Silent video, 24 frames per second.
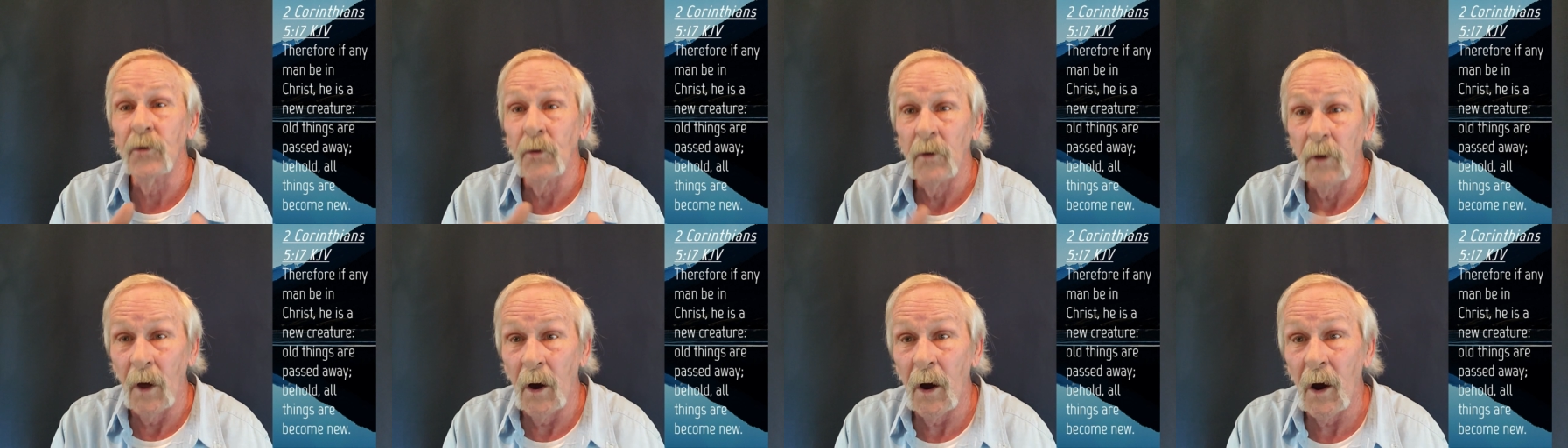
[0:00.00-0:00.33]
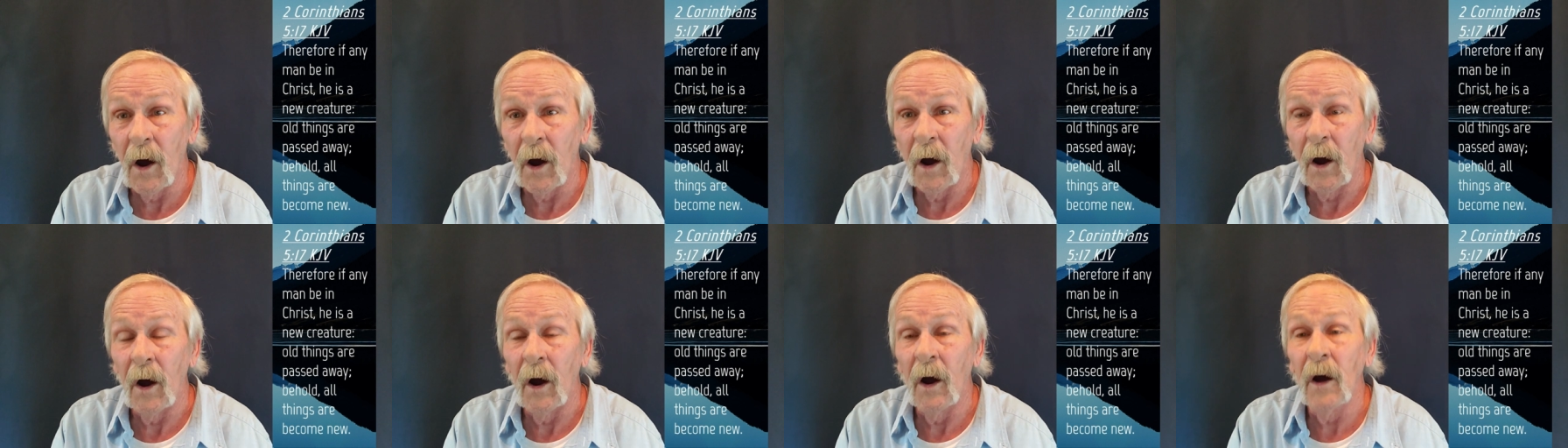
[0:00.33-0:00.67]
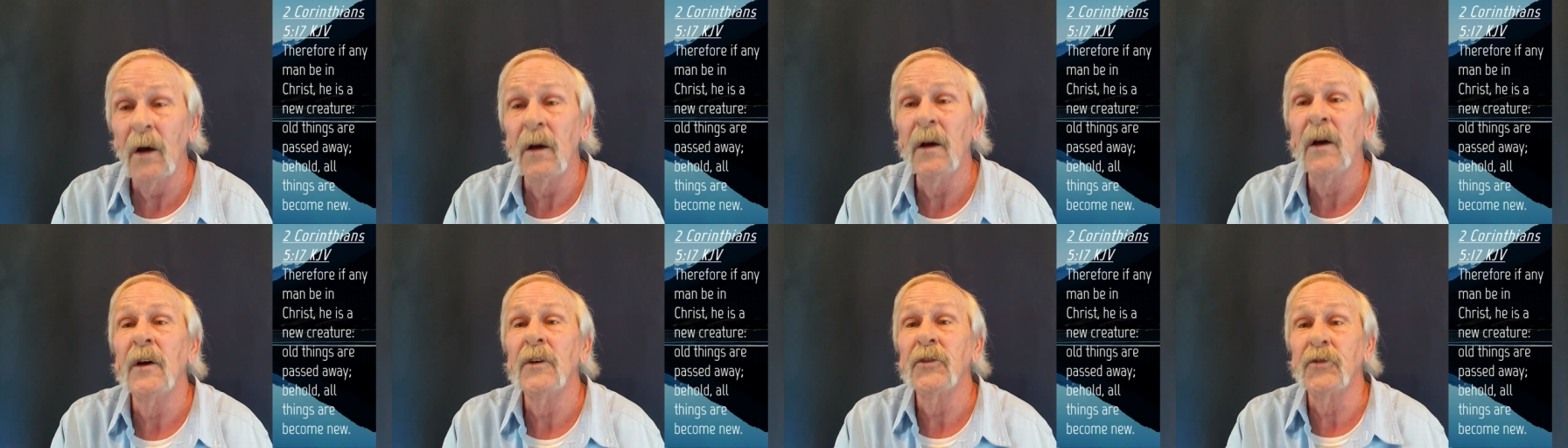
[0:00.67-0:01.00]
to
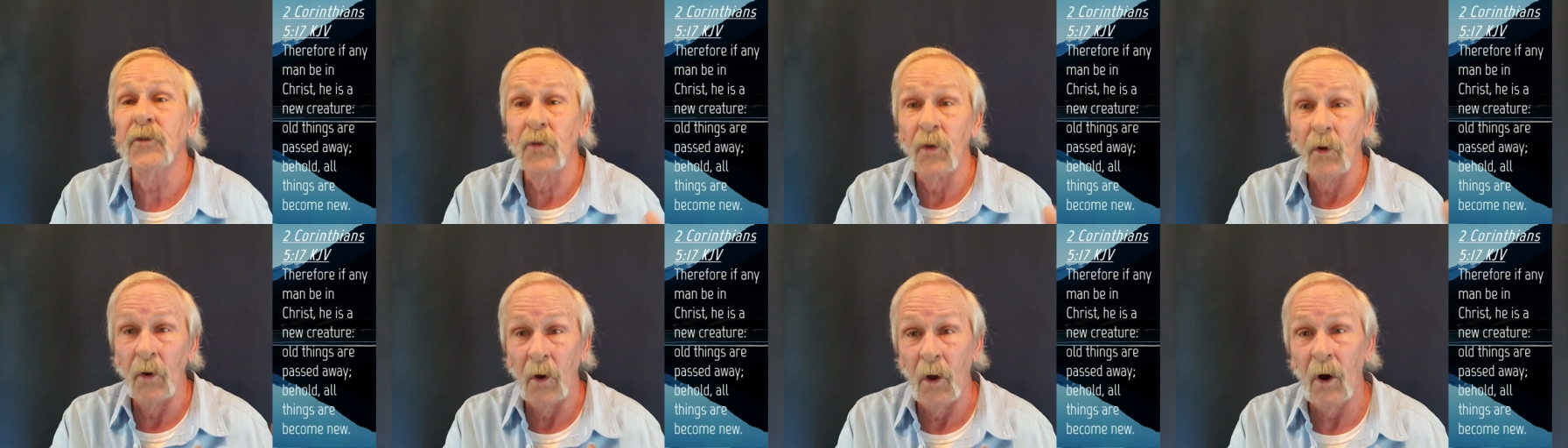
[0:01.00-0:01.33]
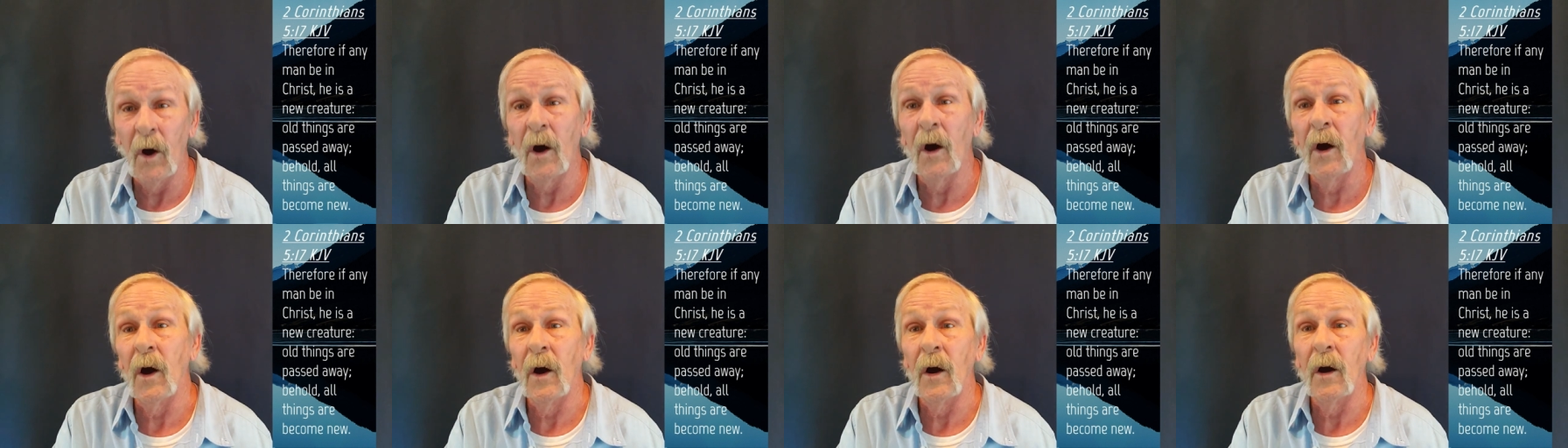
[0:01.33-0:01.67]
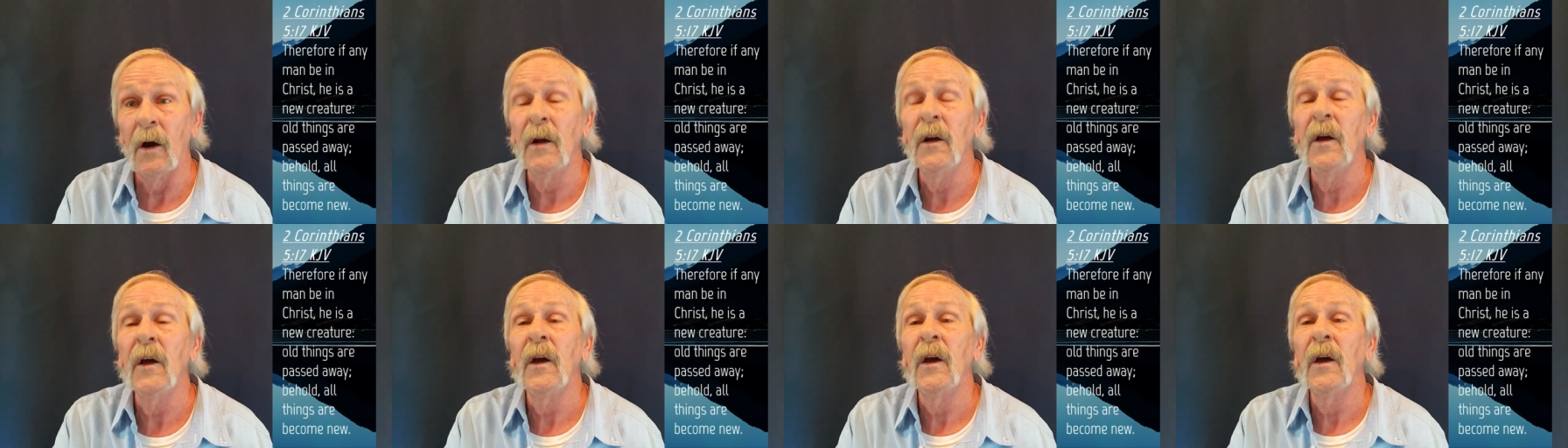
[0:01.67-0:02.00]
the law,